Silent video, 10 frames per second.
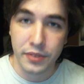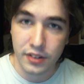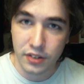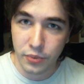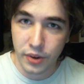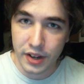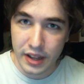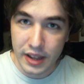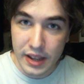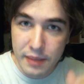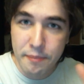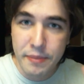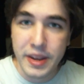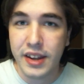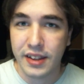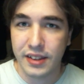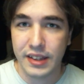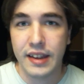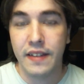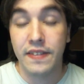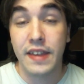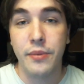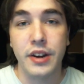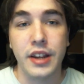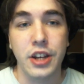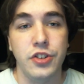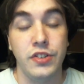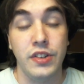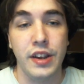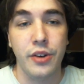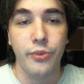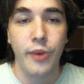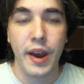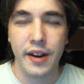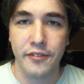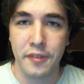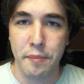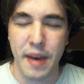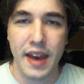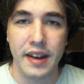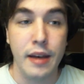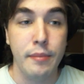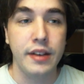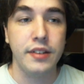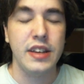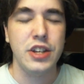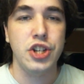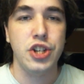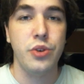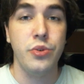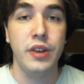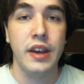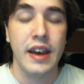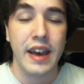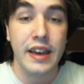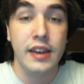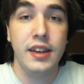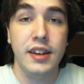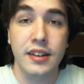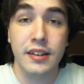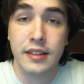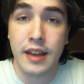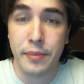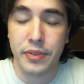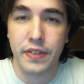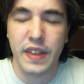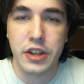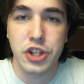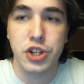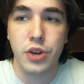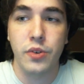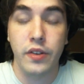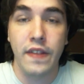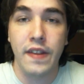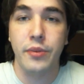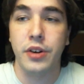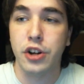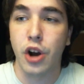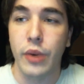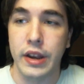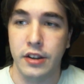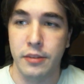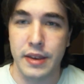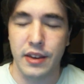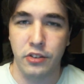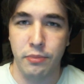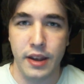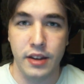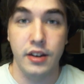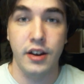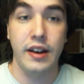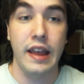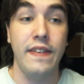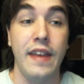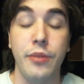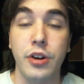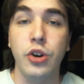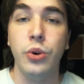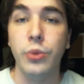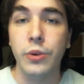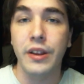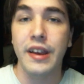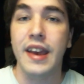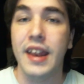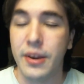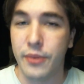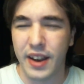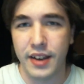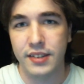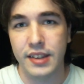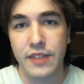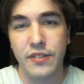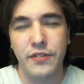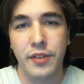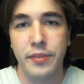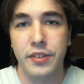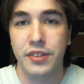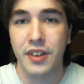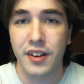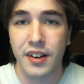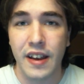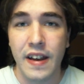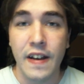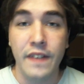from season one immediately. They were interesting right off the bat because they showed a hidden depth. They showed that they were going to be expanded on, and they were cool anyways, even from the start.